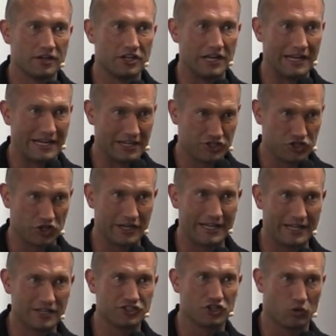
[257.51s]
You kiss your
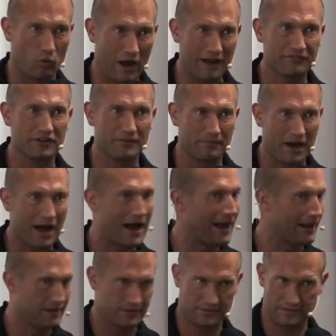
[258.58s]
kids, your wife
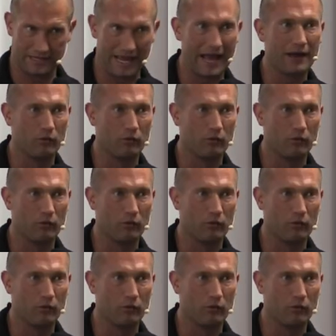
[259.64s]
goodbye, okay?